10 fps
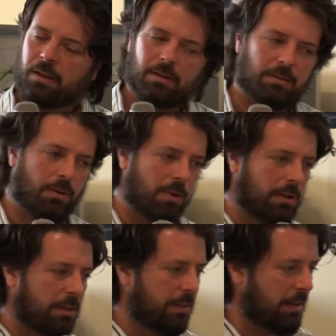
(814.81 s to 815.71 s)
So one
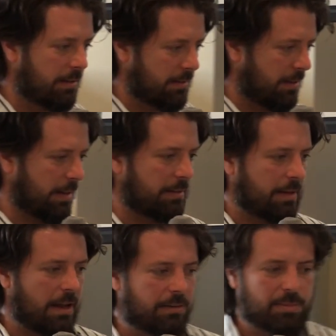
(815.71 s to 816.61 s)
of the things that's
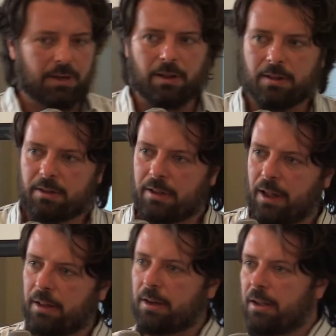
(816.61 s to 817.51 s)
kind of been
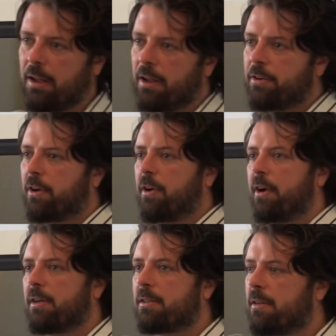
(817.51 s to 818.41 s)
an
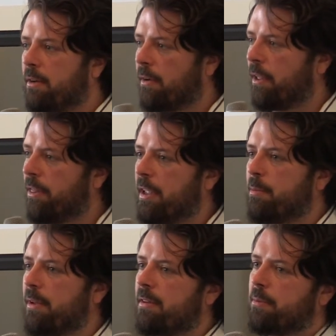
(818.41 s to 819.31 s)
undercurrent or a
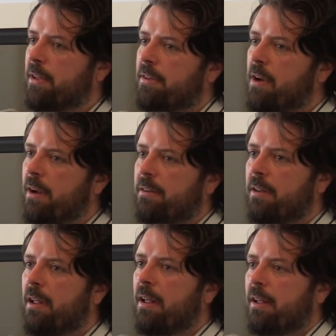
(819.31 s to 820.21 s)
theme in some of the talks
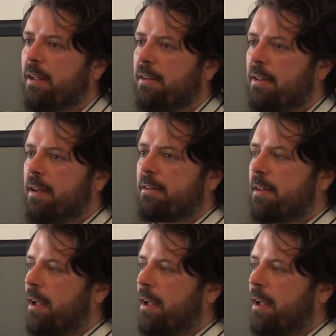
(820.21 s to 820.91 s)
is that